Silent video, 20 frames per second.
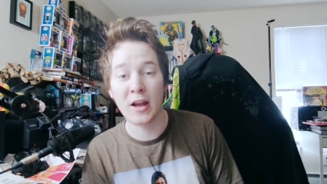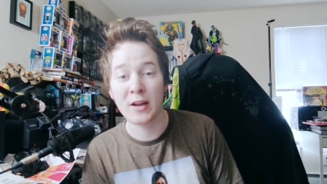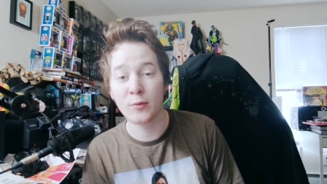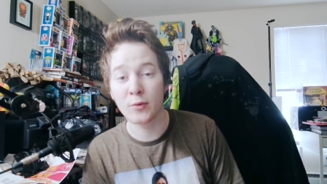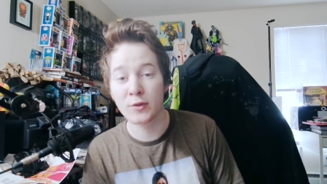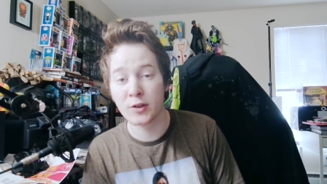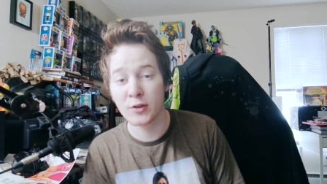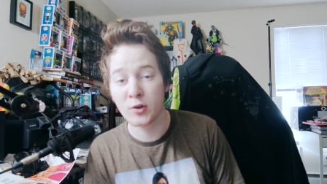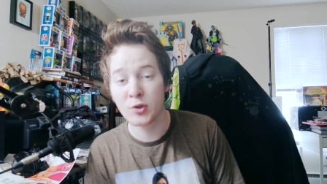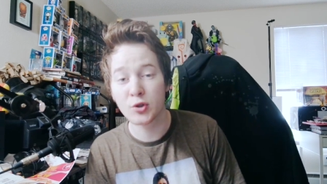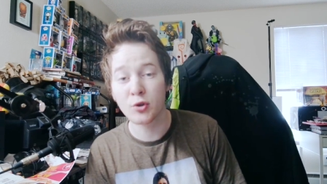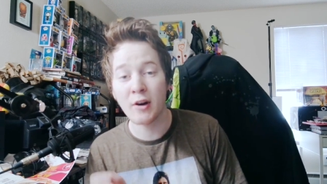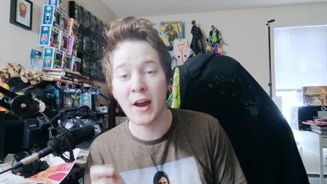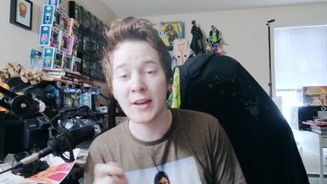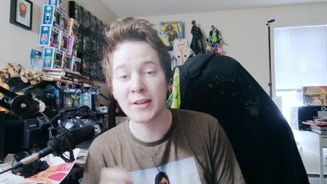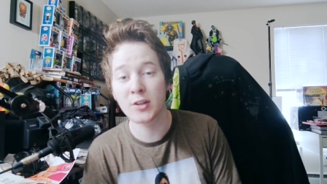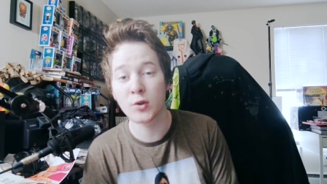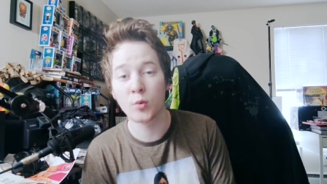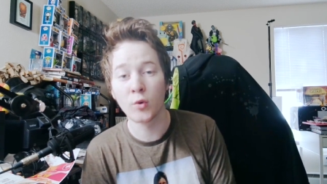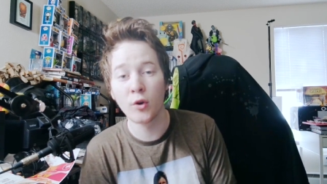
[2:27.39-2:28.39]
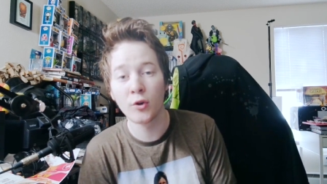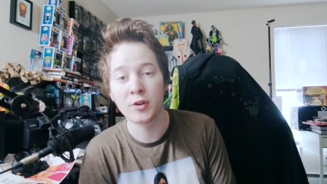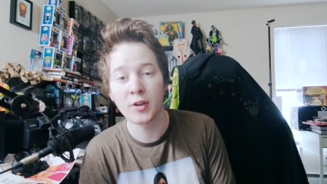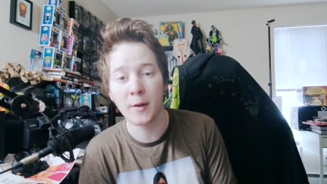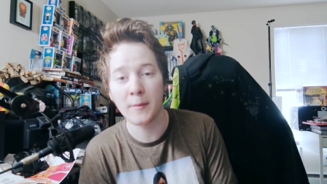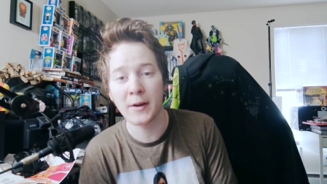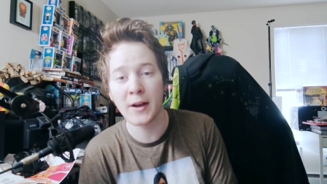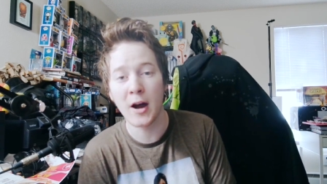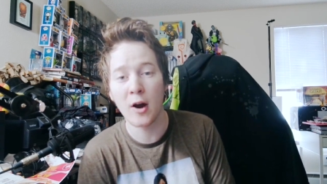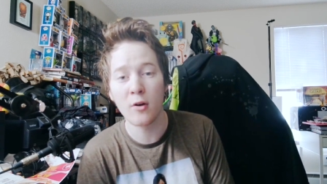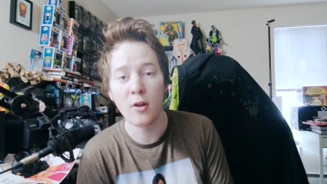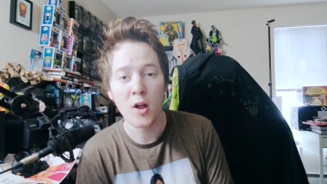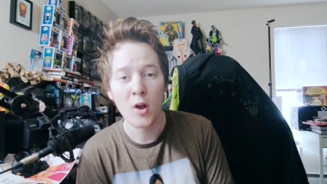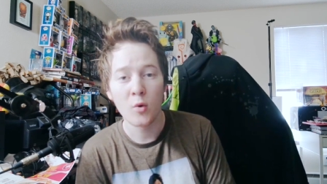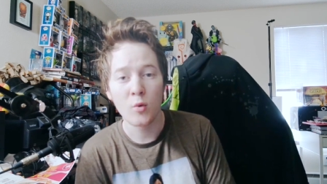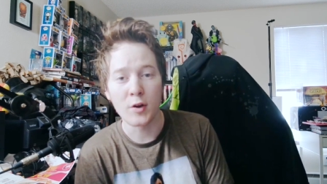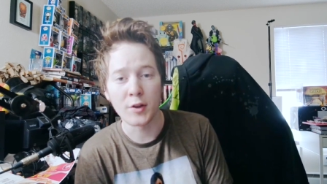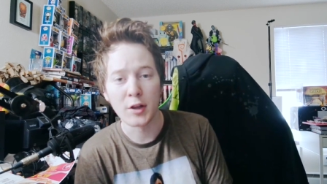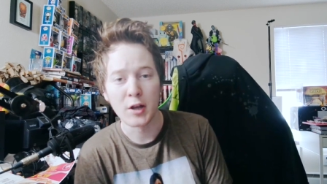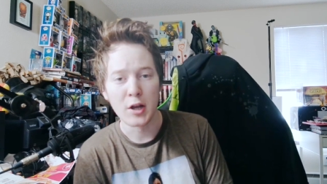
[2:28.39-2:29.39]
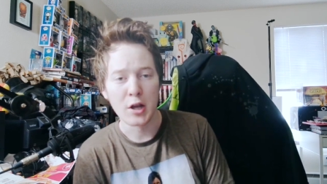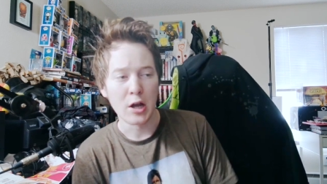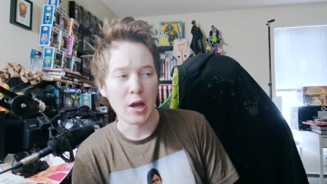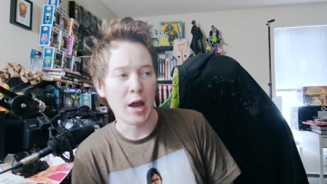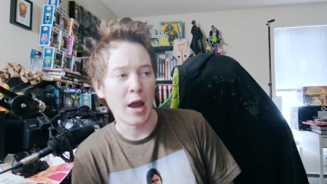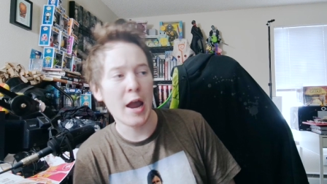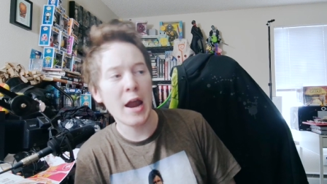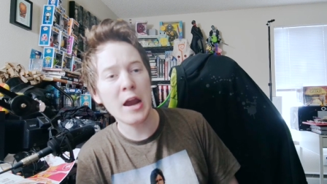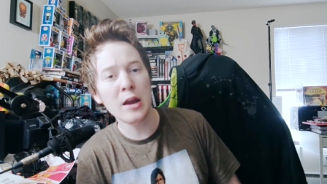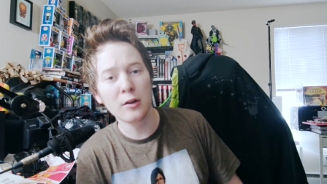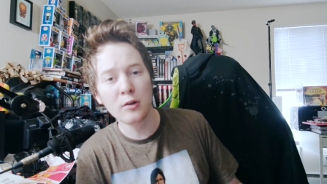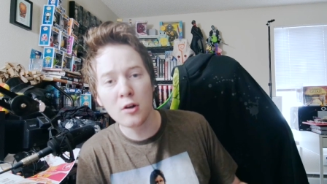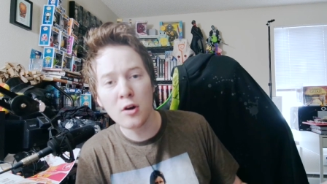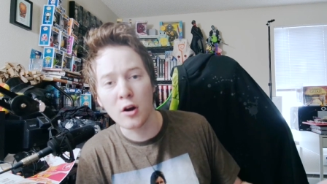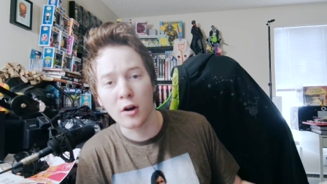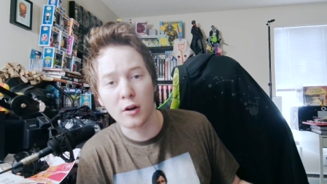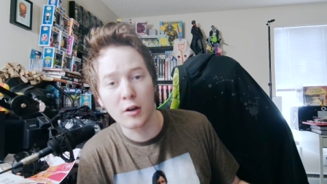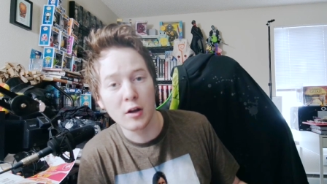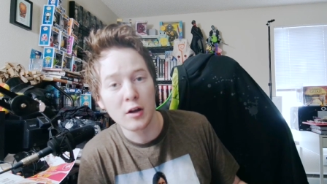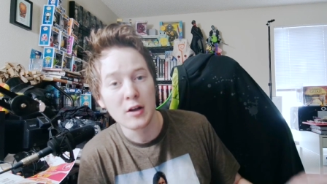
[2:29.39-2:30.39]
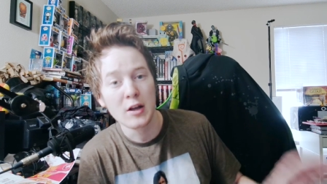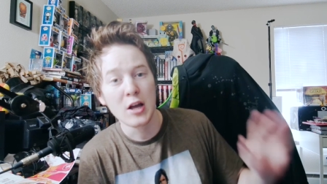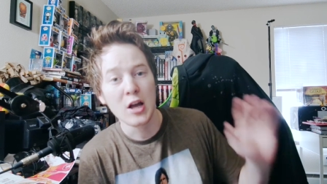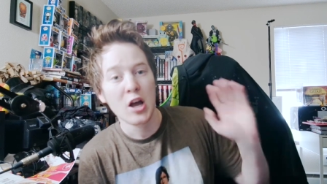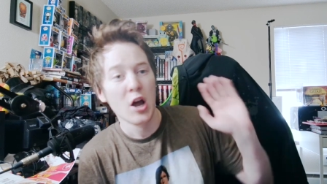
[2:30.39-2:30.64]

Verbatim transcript: like with the new Jurassic World coming out, with, hey look,